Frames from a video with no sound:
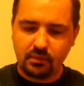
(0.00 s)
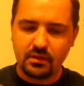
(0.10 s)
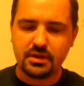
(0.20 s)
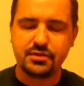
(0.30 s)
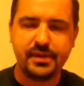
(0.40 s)

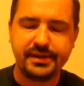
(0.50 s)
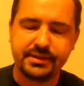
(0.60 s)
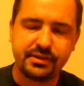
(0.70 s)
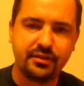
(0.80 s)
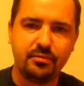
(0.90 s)
the sweetness
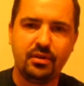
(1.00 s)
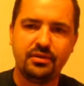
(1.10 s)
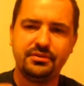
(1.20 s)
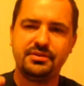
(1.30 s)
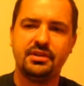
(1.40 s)
of the
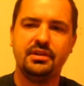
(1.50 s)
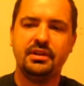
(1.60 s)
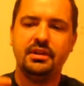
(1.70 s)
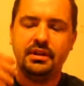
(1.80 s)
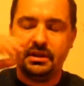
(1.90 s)
malt
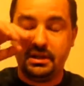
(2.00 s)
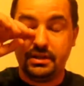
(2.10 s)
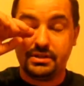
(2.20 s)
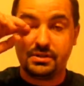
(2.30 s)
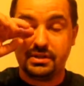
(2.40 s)

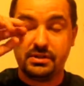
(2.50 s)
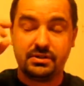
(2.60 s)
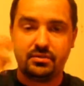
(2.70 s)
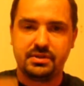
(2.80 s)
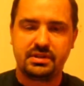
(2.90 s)
is
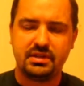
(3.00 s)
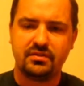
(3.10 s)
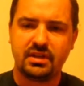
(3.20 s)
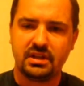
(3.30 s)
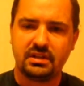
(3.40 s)
what's
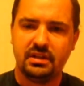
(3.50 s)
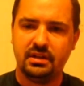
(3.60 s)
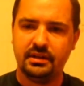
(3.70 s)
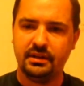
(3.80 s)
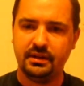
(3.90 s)
giving it
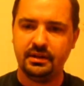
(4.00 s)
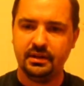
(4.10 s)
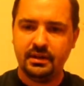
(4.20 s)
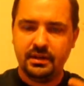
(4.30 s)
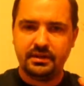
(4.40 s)

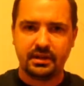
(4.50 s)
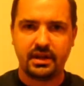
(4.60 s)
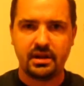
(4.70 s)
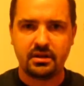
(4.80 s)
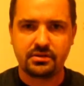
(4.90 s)
the
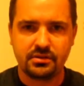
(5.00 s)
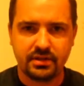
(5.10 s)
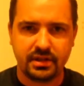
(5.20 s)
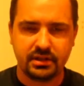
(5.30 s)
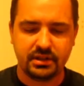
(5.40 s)
character that
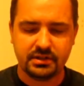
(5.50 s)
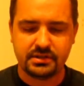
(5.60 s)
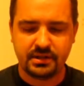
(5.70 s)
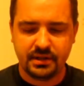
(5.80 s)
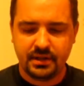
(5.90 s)
it is.